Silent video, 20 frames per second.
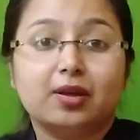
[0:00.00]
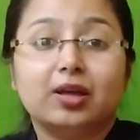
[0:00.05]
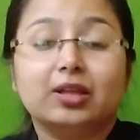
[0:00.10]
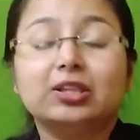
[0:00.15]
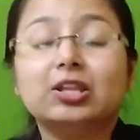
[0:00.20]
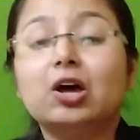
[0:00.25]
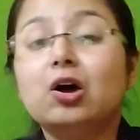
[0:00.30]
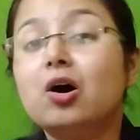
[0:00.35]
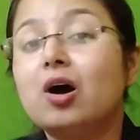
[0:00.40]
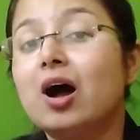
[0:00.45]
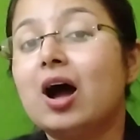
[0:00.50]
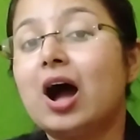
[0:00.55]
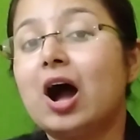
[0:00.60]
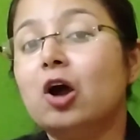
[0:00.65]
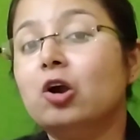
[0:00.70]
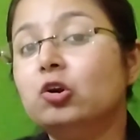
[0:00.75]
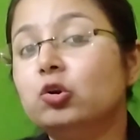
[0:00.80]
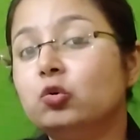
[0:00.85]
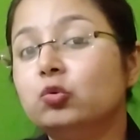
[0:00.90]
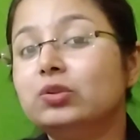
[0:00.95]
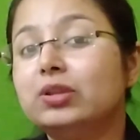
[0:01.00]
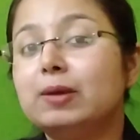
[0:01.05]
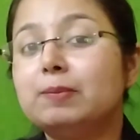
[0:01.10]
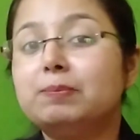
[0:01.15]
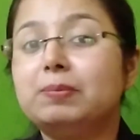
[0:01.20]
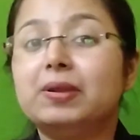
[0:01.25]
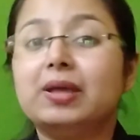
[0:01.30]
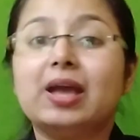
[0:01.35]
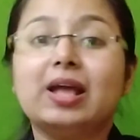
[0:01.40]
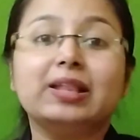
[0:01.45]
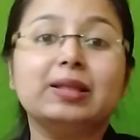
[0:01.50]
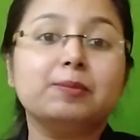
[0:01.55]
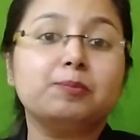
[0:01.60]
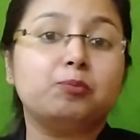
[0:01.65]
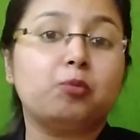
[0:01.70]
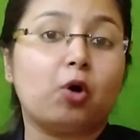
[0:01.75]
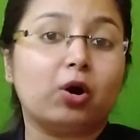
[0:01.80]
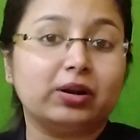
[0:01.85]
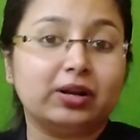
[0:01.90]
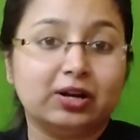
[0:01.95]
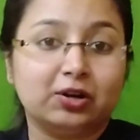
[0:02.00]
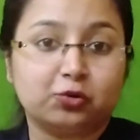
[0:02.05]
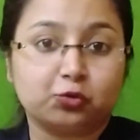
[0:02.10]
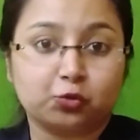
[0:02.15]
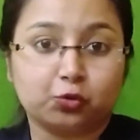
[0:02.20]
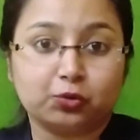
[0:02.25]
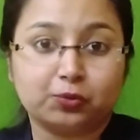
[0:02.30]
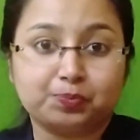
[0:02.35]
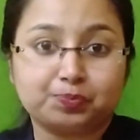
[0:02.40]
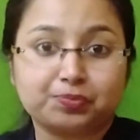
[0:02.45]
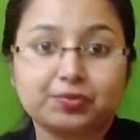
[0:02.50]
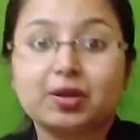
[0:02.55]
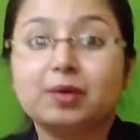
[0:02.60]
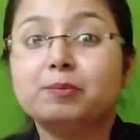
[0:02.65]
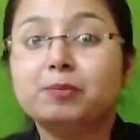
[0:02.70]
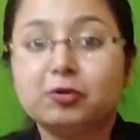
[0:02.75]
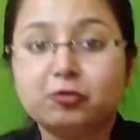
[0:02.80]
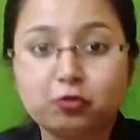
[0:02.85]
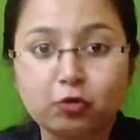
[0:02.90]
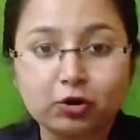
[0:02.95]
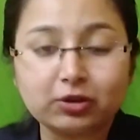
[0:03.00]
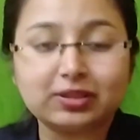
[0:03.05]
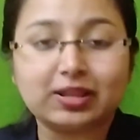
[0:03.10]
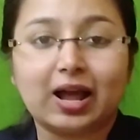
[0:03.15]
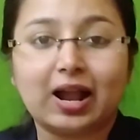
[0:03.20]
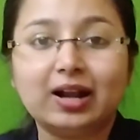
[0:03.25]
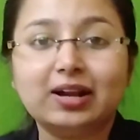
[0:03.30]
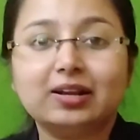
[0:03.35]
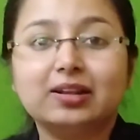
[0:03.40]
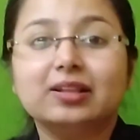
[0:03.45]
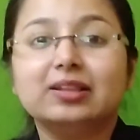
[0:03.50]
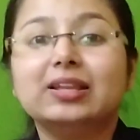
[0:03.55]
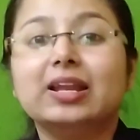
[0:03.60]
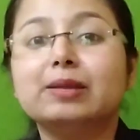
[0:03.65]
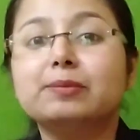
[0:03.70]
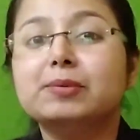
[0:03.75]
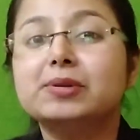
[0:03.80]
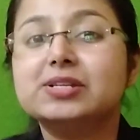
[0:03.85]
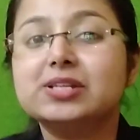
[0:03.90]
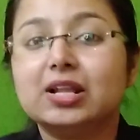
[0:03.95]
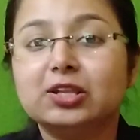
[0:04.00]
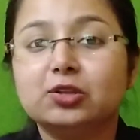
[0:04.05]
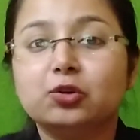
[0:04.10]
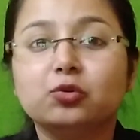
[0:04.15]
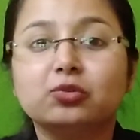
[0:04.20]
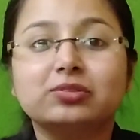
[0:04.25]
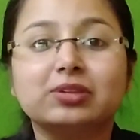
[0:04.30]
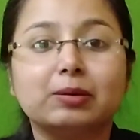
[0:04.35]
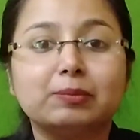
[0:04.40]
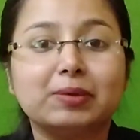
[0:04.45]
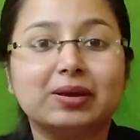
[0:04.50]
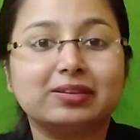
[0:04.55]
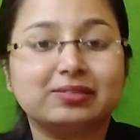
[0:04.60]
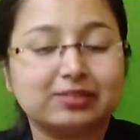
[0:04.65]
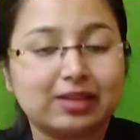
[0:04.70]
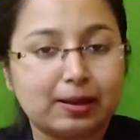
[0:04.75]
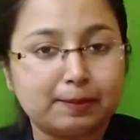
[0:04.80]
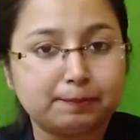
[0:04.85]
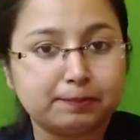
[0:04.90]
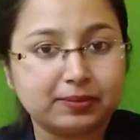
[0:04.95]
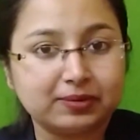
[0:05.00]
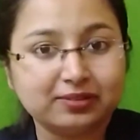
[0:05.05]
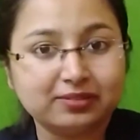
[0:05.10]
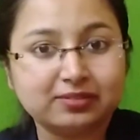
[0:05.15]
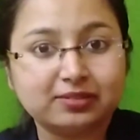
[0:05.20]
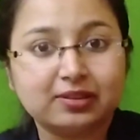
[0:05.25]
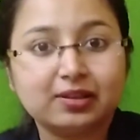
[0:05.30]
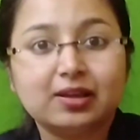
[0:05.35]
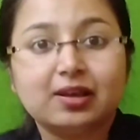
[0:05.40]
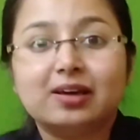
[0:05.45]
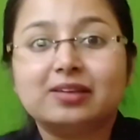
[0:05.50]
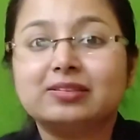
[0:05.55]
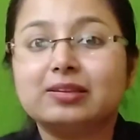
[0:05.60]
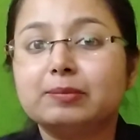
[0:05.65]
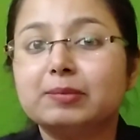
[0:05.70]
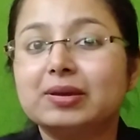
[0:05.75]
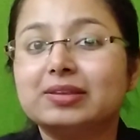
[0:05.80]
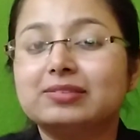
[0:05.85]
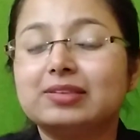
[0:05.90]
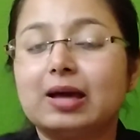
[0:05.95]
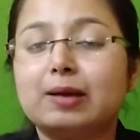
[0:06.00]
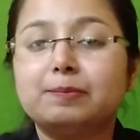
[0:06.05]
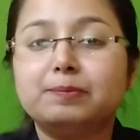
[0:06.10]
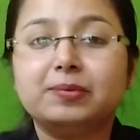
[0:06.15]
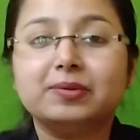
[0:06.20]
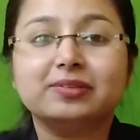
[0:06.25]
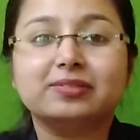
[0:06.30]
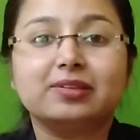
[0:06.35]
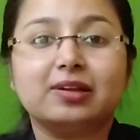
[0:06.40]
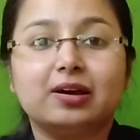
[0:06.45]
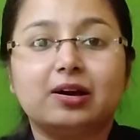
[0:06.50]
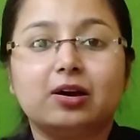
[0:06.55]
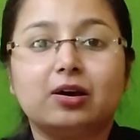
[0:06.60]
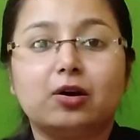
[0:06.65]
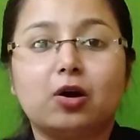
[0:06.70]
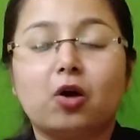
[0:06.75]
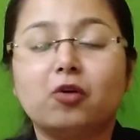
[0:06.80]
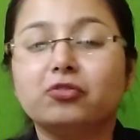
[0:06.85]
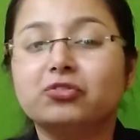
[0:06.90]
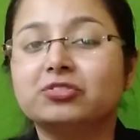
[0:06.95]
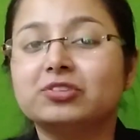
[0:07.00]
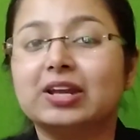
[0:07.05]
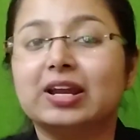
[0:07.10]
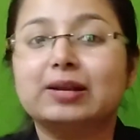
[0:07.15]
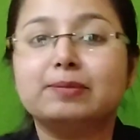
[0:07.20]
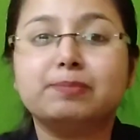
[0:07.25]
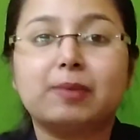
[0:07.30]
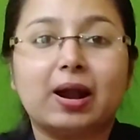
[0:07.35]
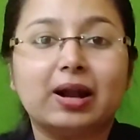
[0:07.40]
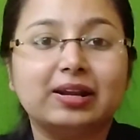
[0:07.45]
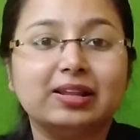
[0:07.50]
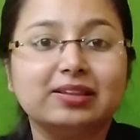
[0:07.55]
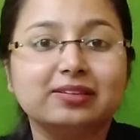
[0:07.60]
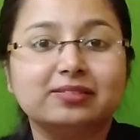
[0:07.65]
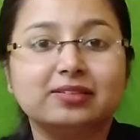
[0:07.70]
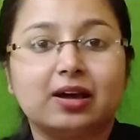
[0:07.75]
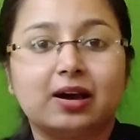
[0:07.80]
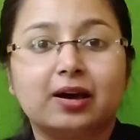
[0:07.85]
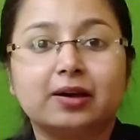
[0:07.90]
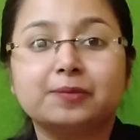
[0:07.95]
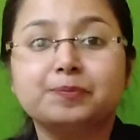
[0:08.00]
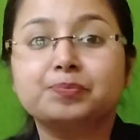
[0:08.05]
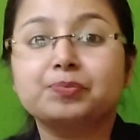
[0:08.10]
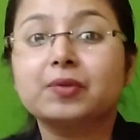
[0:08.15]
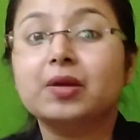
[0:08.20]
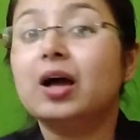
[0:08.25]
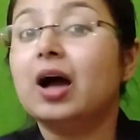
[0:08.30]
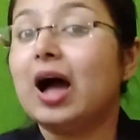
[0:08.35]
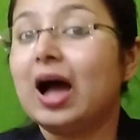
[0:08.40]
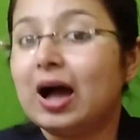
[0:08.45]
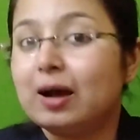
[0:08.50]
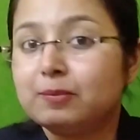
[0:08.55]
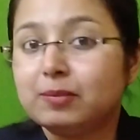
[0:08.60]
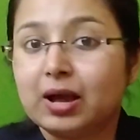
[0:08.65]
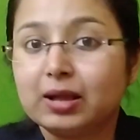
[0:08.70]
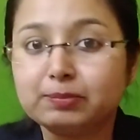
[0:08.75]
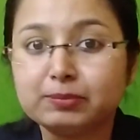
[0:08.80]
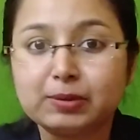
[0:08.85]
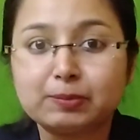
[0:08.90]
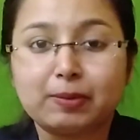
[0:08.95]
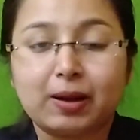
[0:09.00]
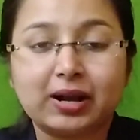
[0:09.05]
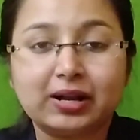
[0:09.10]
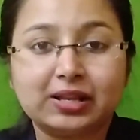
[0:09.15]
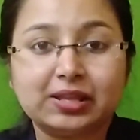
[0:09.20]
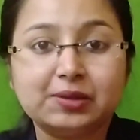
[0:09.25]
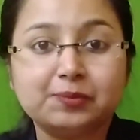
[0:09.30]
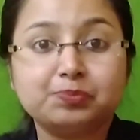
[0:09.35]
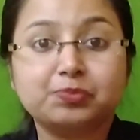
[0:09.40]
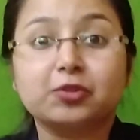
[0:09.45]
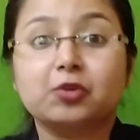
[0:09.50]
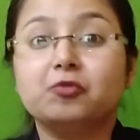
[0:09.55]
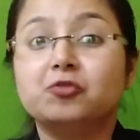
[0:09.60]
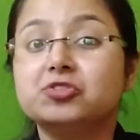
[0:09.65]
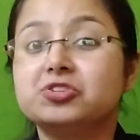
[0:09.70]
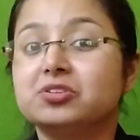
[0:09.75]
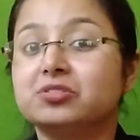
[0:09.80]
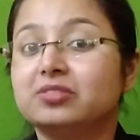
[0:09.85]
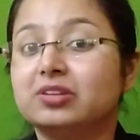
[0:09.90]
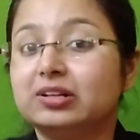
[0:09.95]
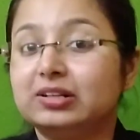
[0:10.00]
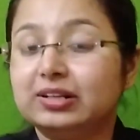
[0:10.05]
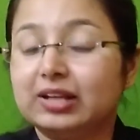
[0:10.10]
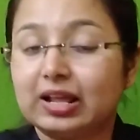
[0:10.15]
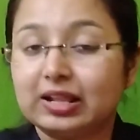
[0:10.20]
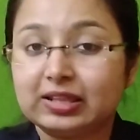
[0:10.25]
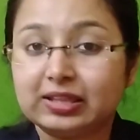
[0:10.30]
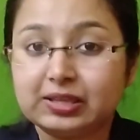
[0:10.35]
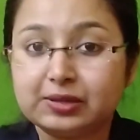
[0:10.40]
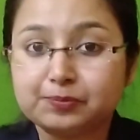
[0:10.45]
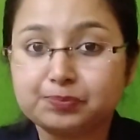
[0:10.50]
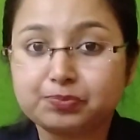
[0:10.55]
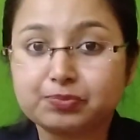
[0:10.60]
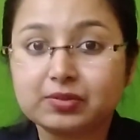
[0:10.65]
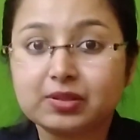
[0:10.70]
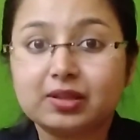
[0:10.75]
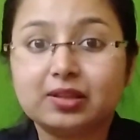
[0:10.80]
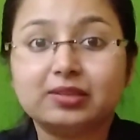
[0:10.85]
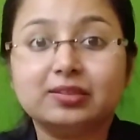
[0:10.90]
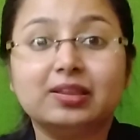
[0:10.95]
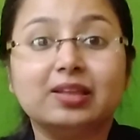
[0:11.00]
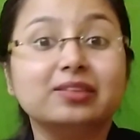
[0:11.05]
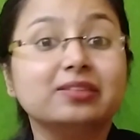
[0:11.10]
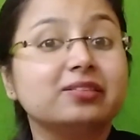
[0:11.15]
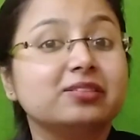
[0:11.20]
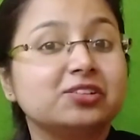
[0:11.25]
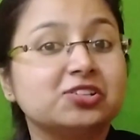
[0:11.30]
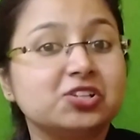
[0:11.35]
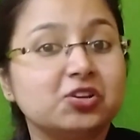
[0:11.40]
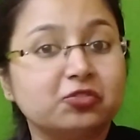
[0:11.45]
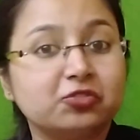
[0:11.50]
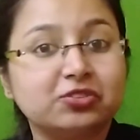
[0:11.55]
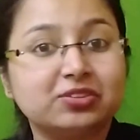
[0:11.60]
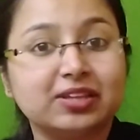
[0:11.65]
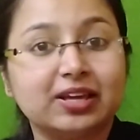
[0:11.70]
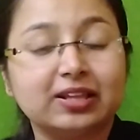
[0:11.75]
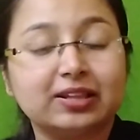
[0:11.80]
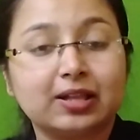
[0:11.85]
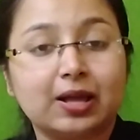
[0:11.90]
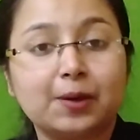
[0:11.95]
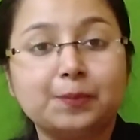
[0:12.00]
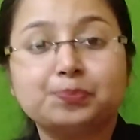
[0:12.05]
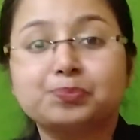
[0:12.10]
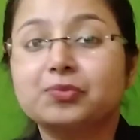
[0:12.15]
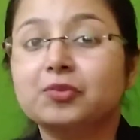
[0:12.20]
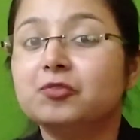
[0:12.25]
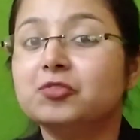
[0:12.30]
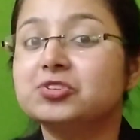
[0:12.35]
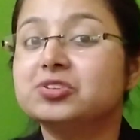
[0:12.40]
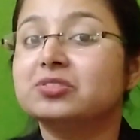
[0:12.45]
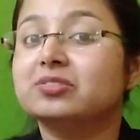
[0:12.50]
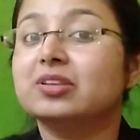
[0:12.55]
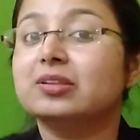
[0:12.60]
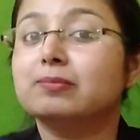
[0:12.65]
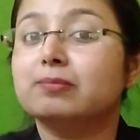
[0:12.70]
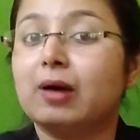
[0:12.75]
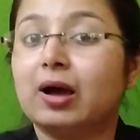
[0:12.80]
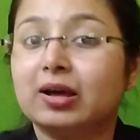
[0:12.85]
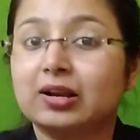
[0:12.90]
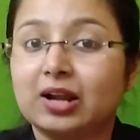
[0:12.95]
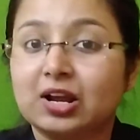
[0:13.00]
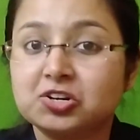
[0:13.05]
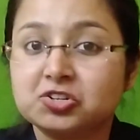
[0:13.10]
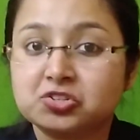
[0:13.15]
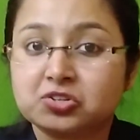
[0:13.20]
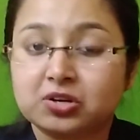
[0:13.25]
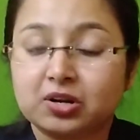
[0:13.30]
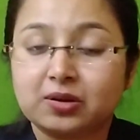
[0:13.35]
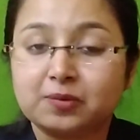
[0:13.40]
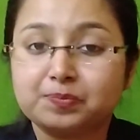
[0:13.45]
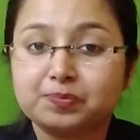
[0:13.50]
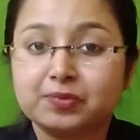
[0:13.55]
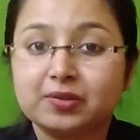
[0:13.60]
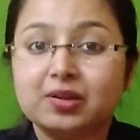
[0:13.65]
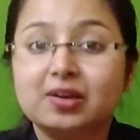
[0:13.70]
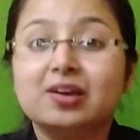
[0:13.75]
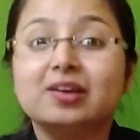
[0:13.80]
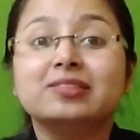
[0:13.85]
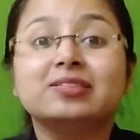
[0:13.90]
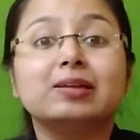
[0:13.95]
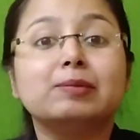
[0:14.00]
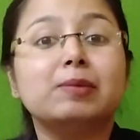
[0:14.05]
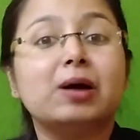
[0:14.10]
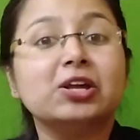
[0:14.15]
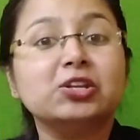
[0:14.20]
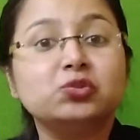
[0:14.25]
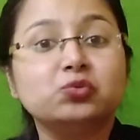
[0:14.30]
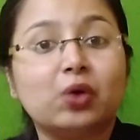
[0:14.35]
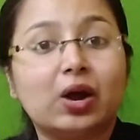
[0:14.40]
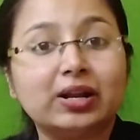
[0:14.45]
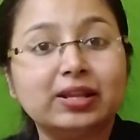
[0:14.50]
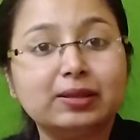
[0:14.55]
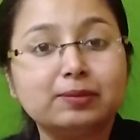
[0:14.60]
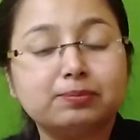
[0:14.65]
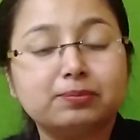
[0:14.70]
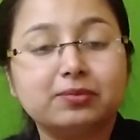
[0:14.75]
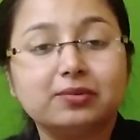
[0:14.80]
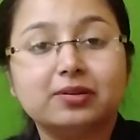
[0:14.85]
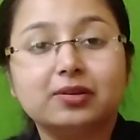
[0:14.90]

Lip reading: Now, how do they play an important role? Before that, let me tell you some examples. Some examples of state parties are Aam Aadmi Party, which is in Delhi, then Shiv Sena, which is in Maharashtra, Samajwadi